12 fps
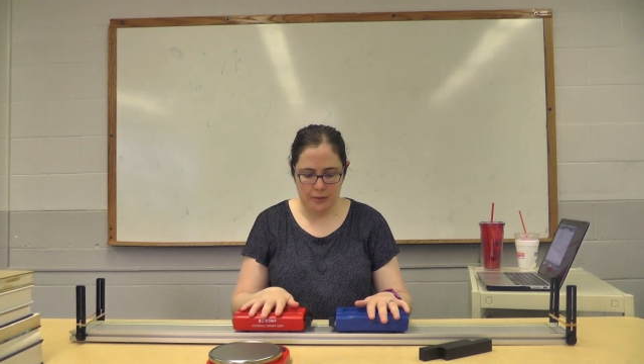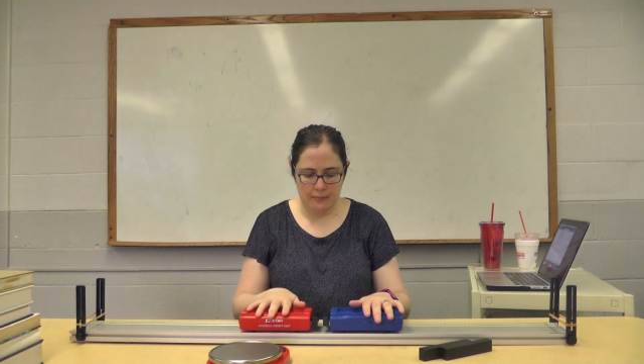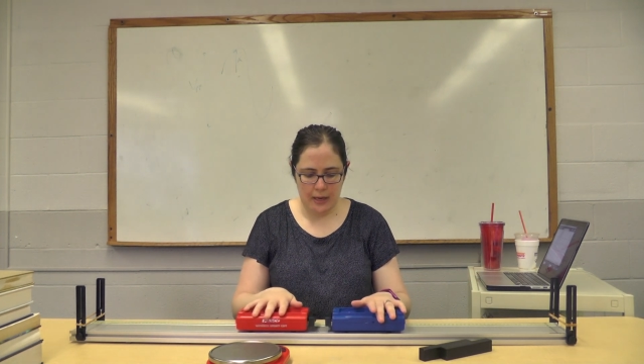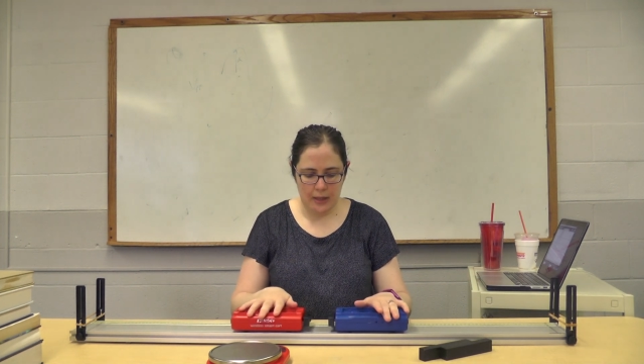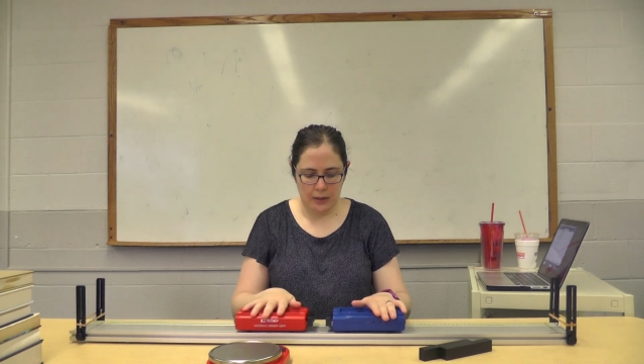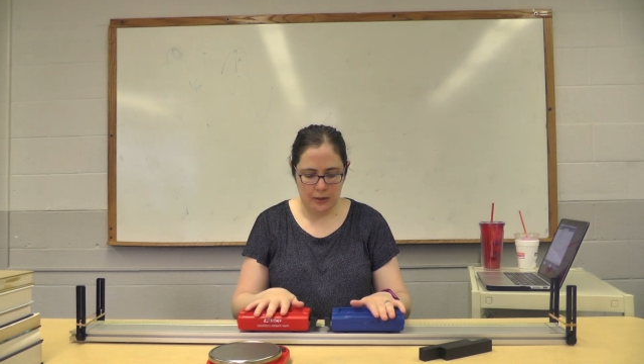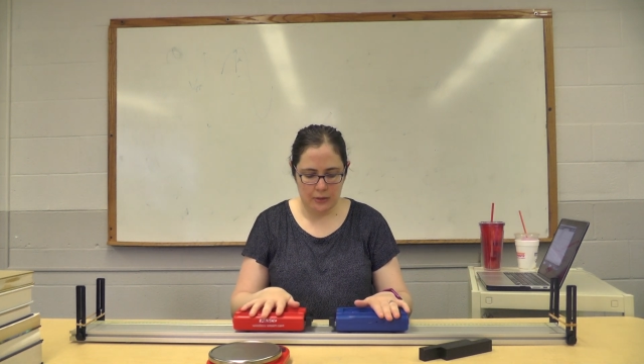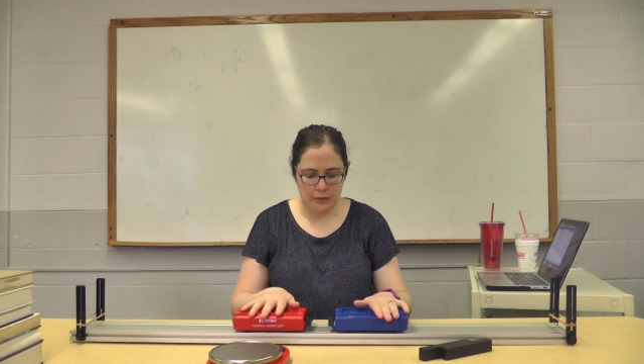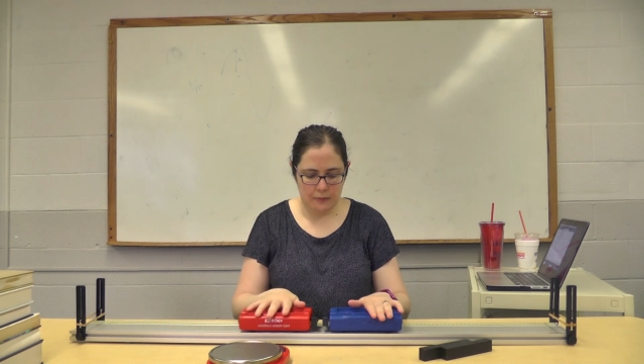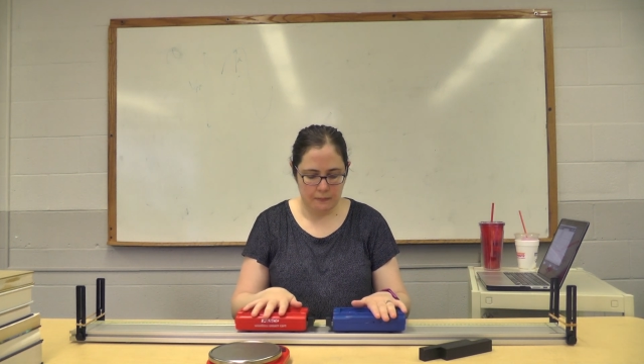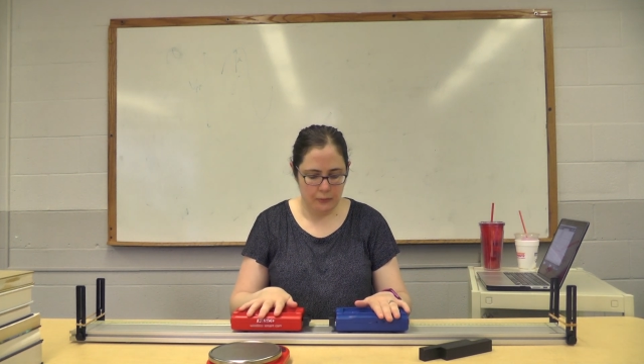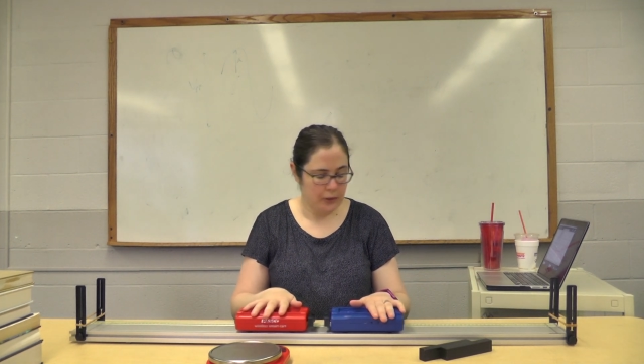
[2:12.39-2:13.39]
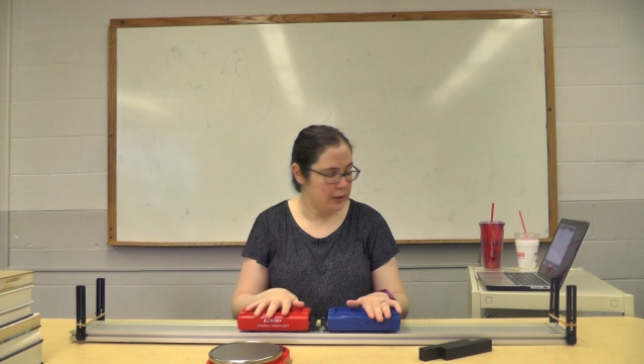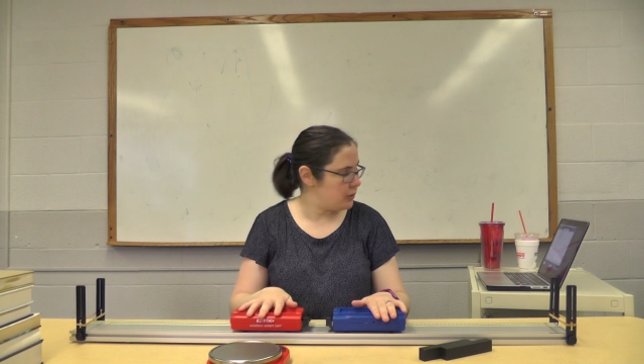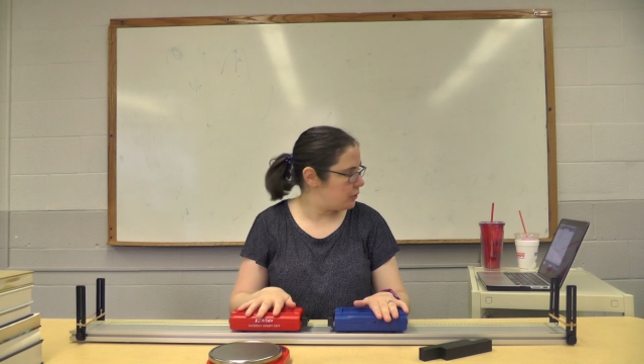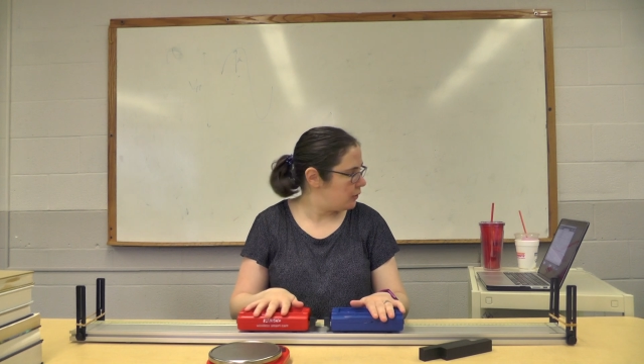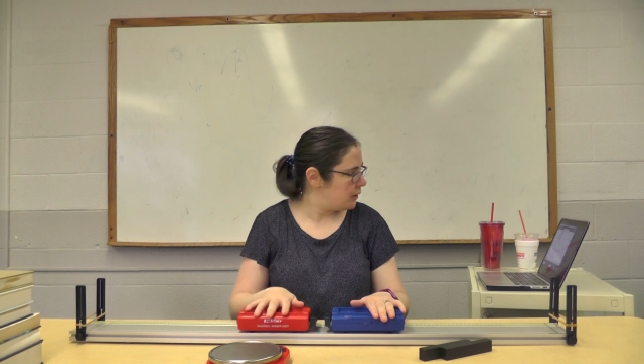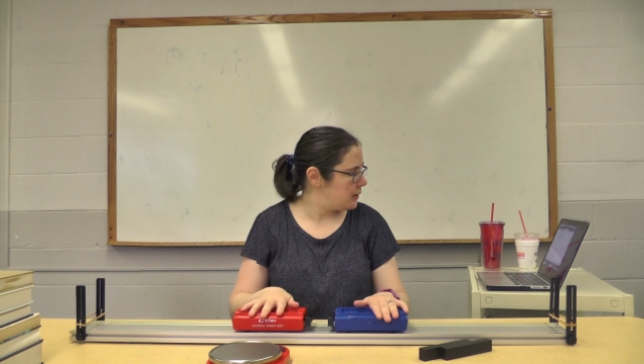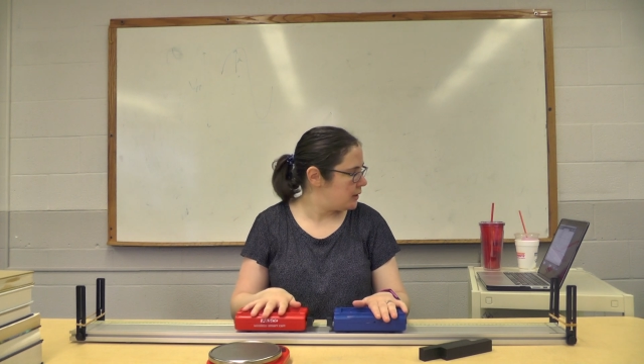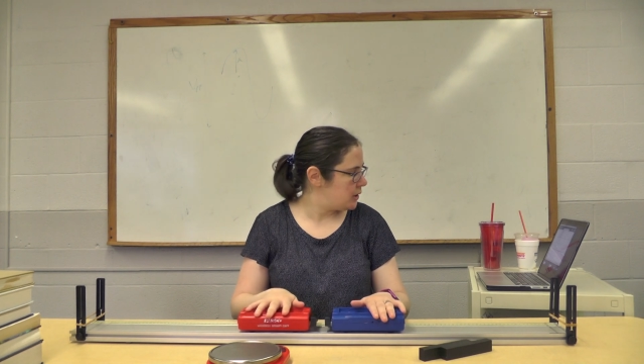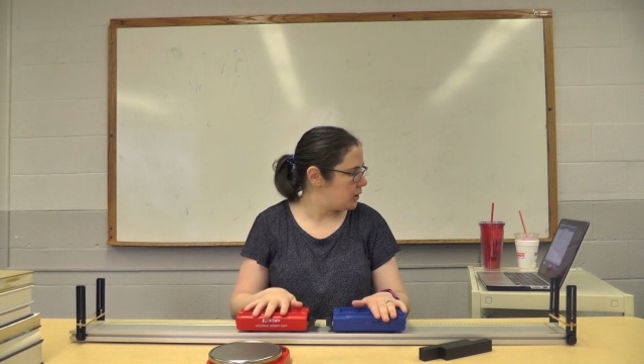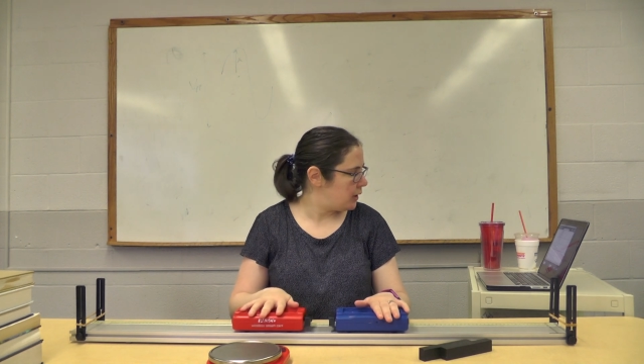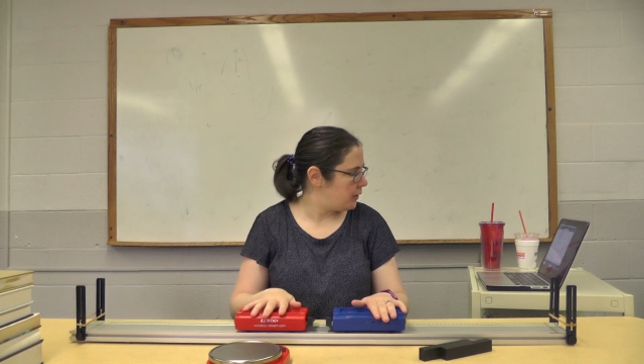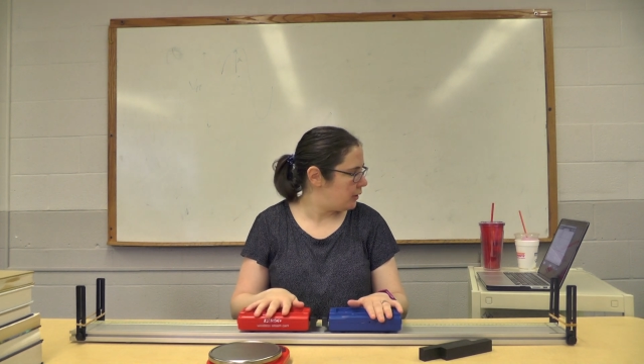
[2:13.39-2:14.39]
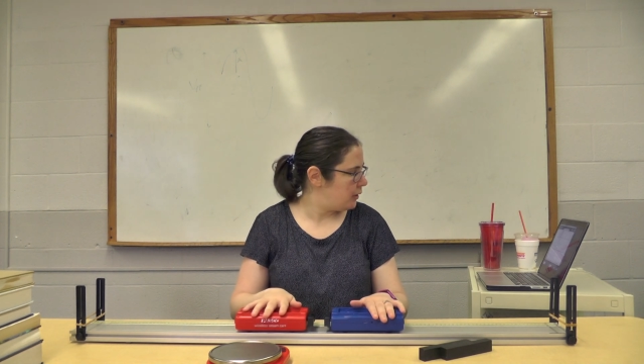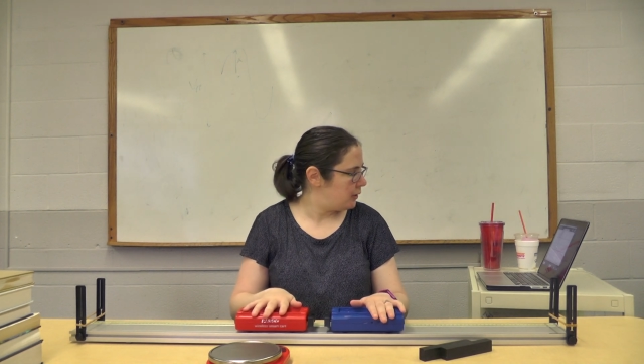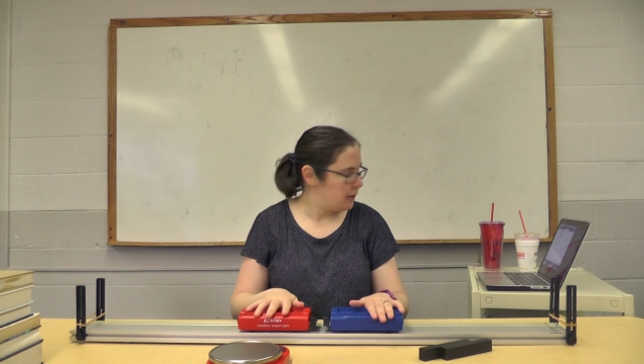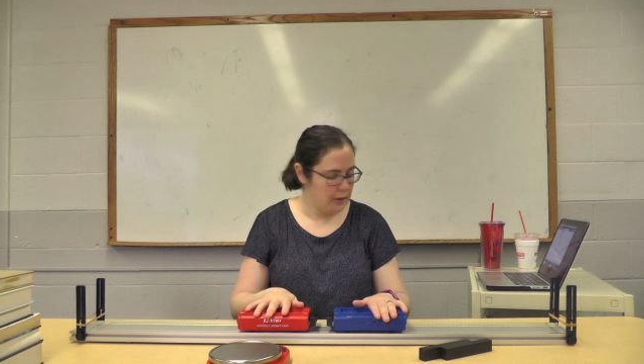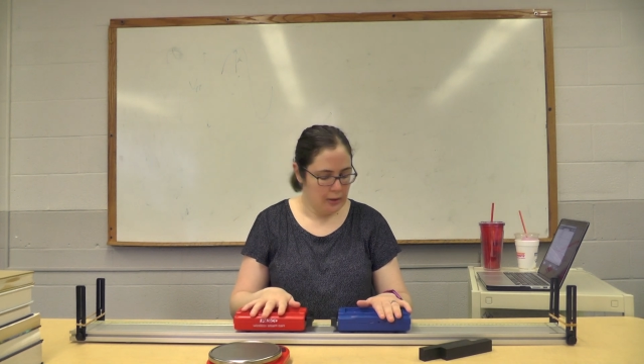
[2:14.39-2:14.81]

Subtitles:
the magnets pointing towards each other,